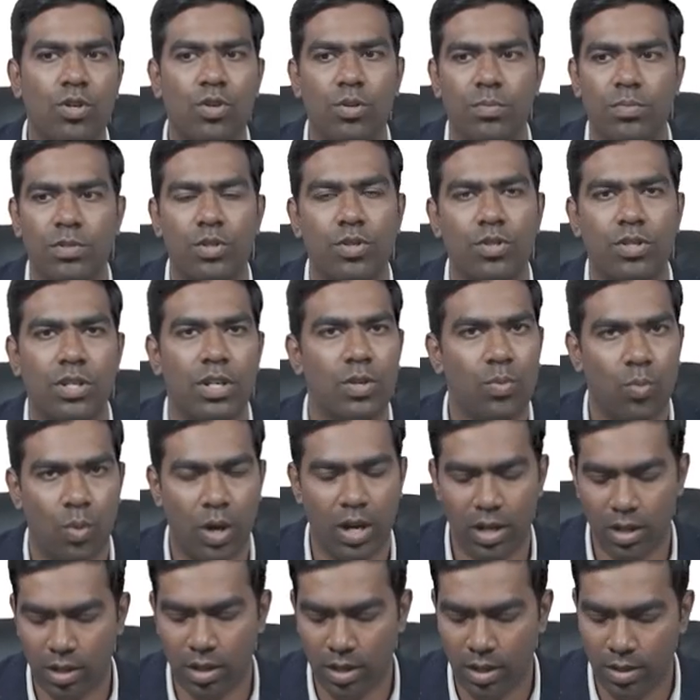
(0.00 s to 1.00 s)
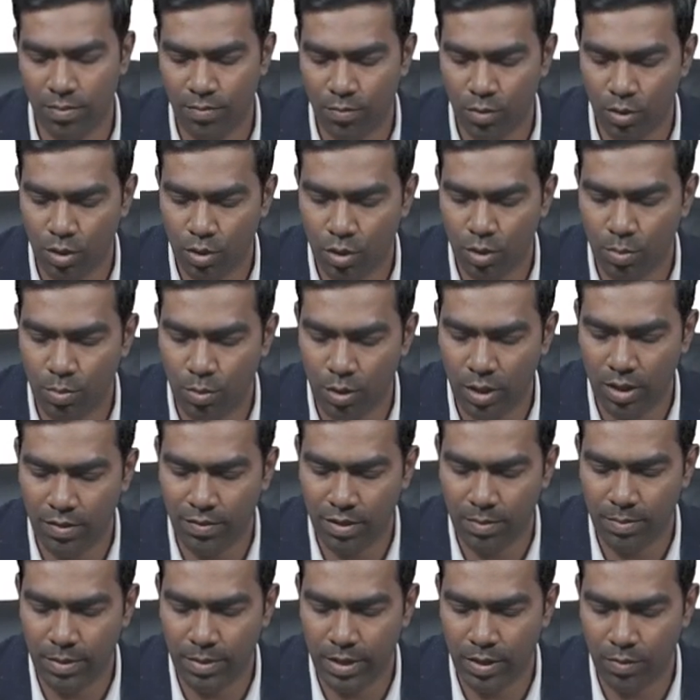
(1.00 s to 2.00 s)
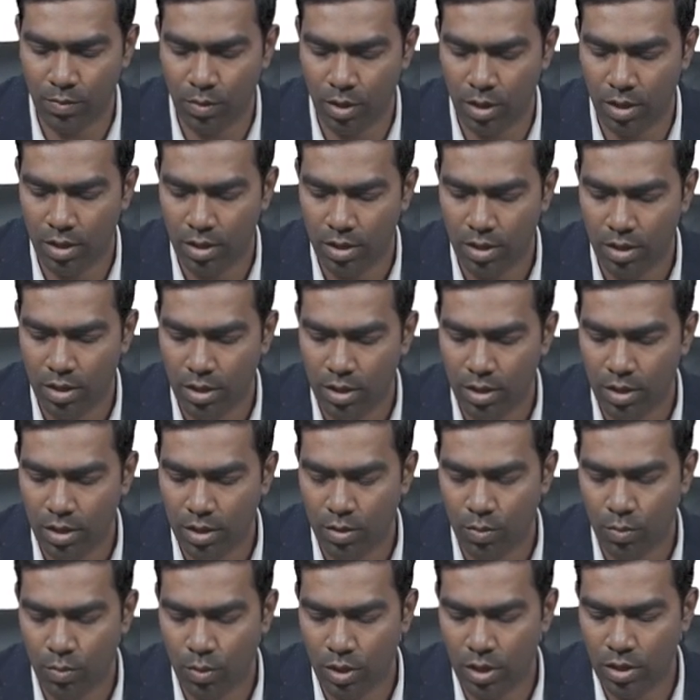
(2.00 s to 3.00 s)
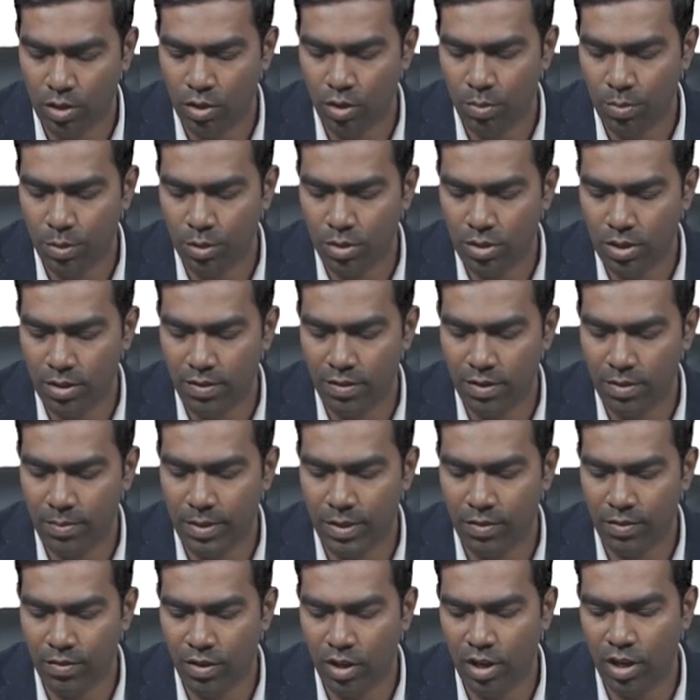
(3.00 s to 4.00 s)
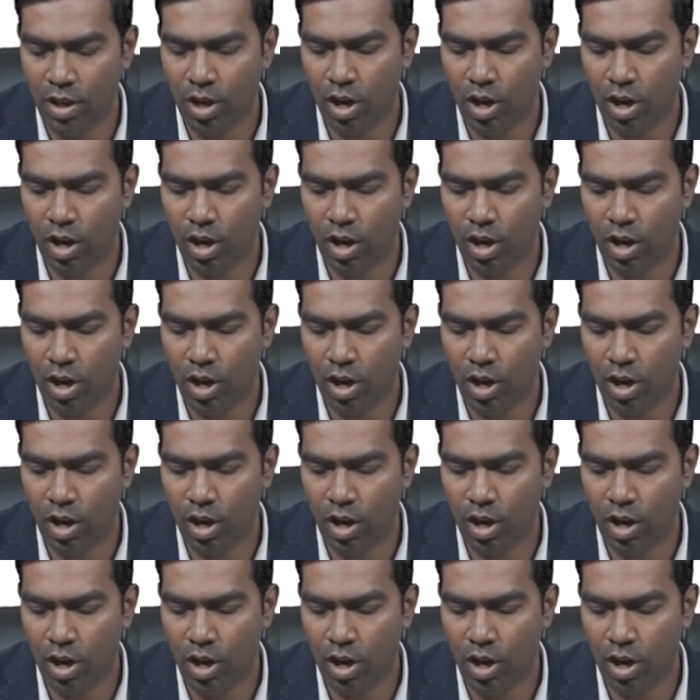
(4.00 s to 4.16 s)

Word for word: groups, usually one lymph node group only will be involved. One group usually will be involved,